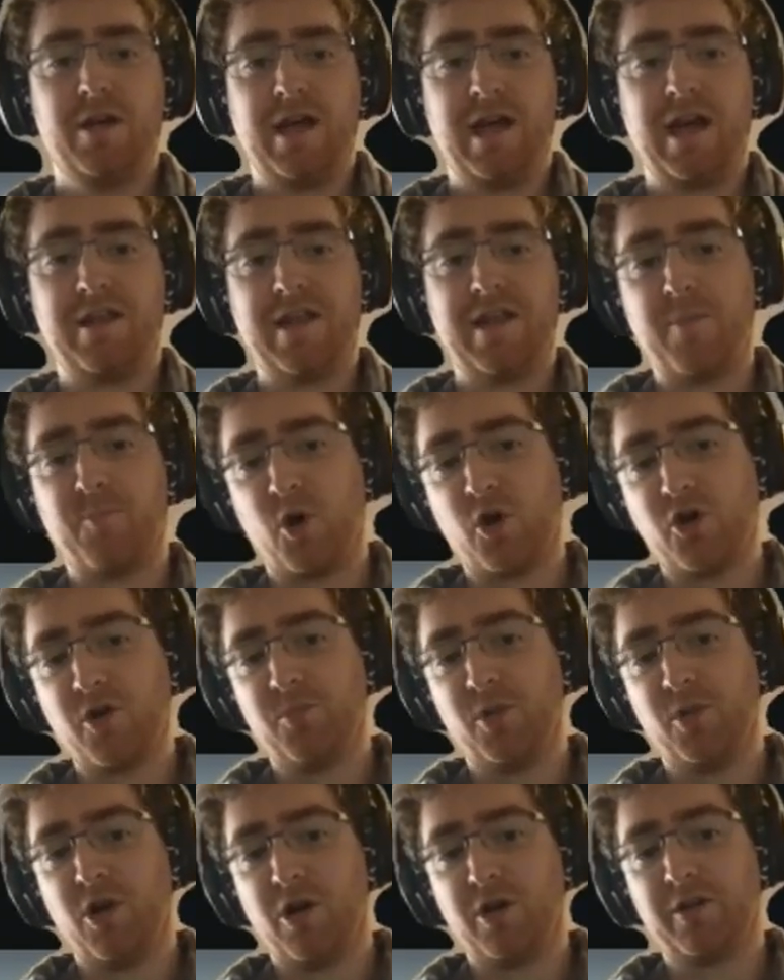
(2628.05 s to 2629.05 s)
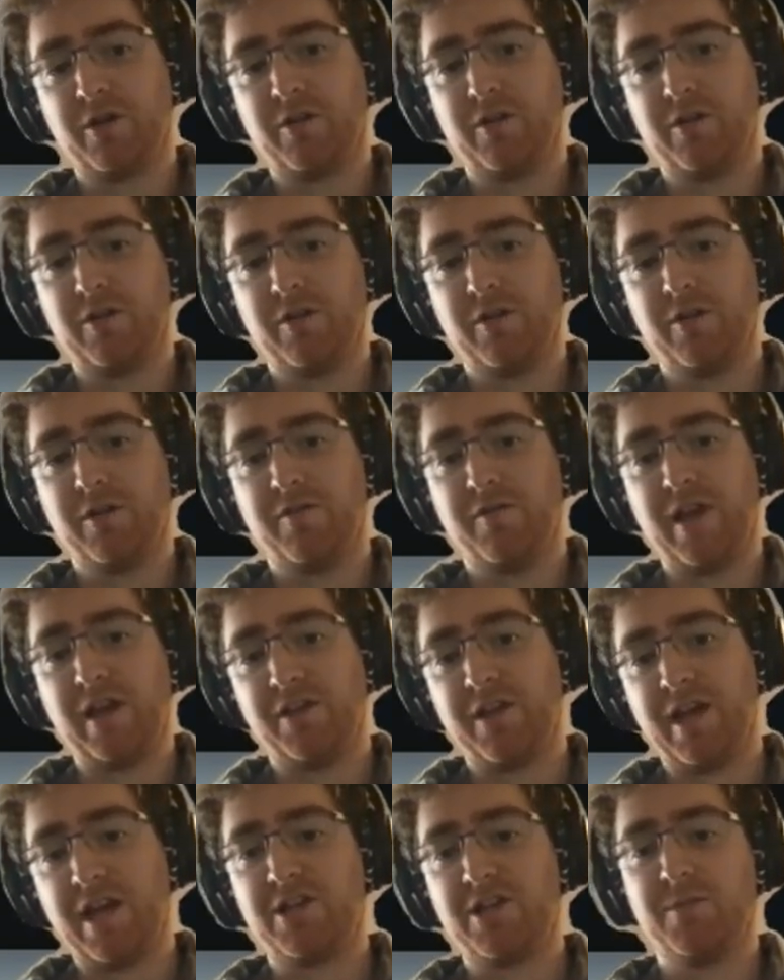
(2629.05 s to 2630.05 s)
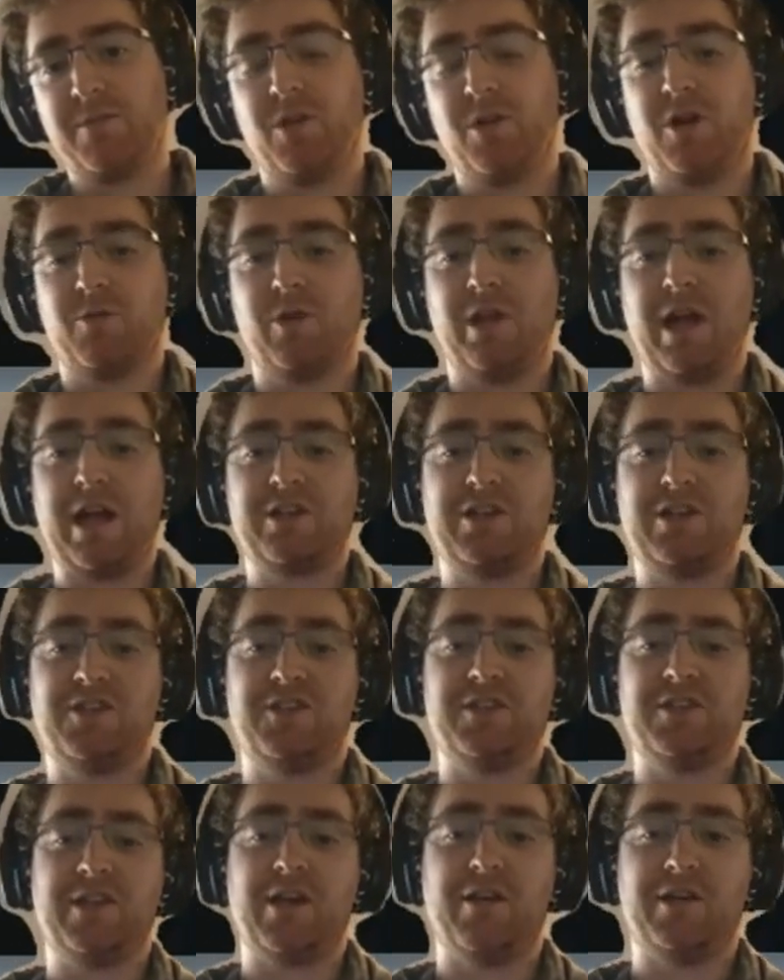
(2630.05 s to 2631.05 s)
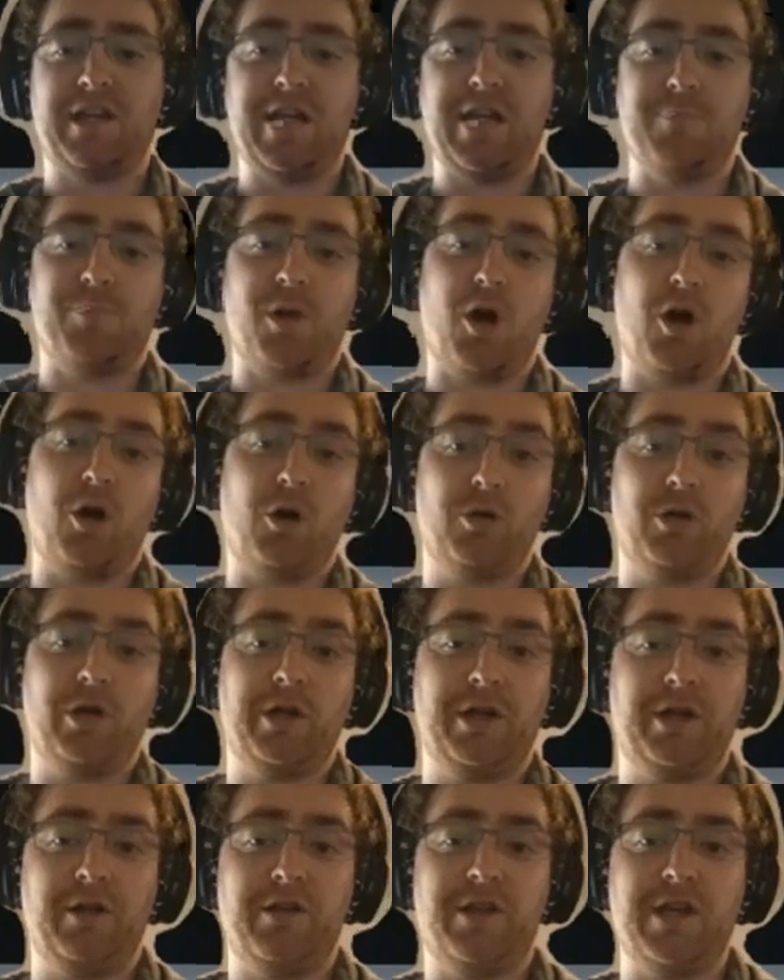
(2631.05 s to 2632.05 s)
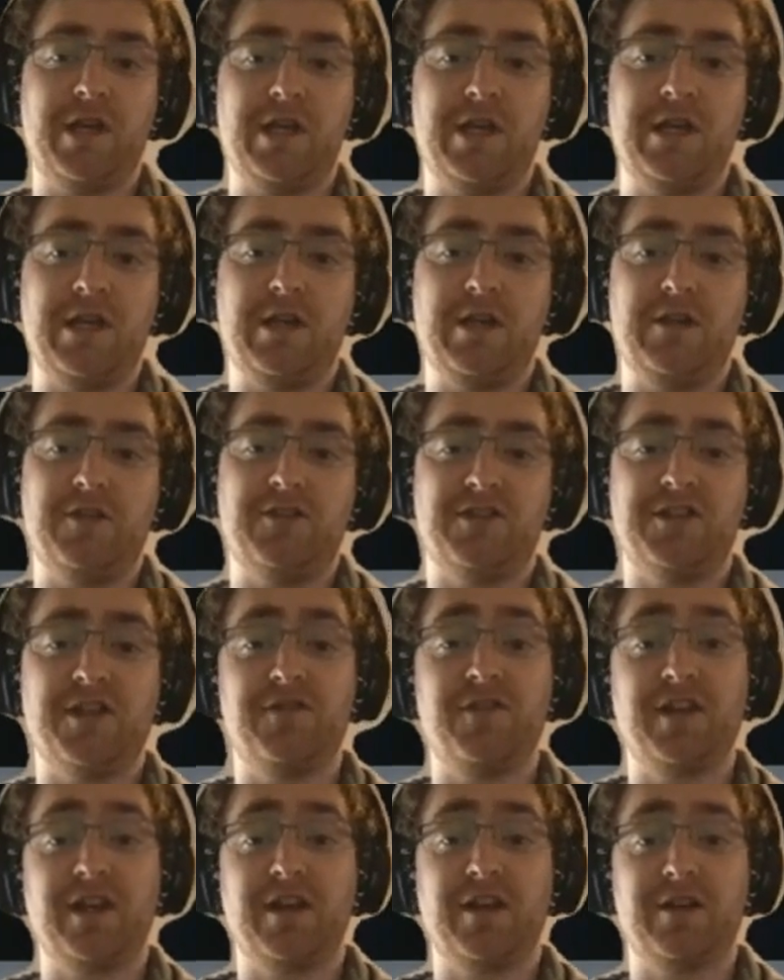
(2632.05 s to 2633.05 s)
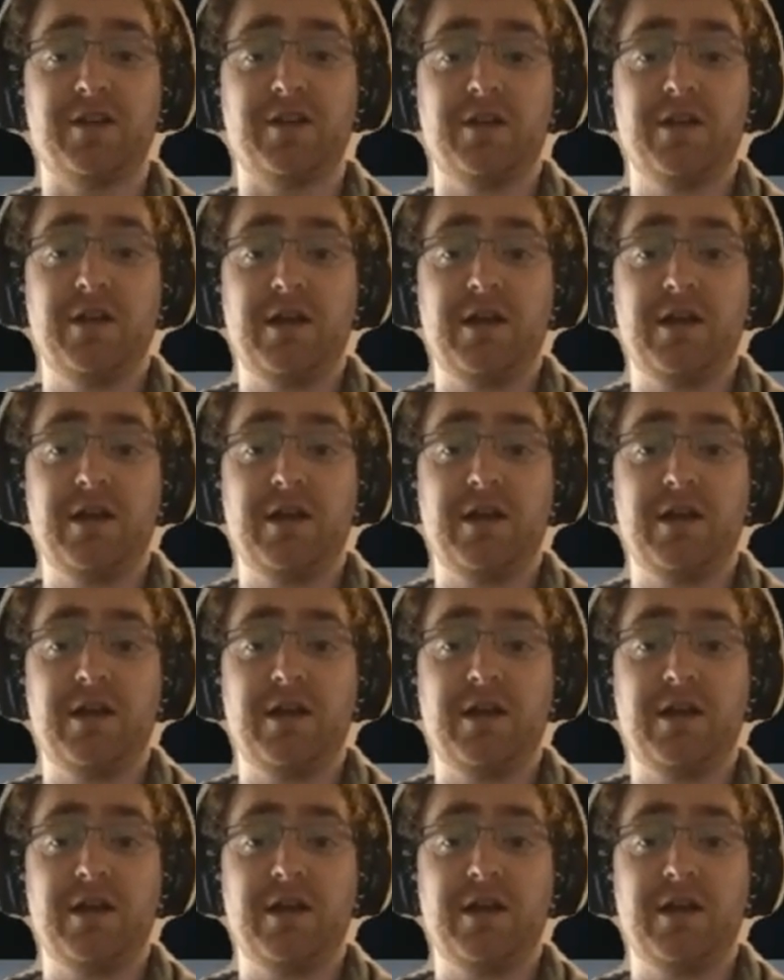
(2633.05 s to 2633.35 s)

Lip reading: And that bottom block, the validation block, will actually sit there and keep polling the certificate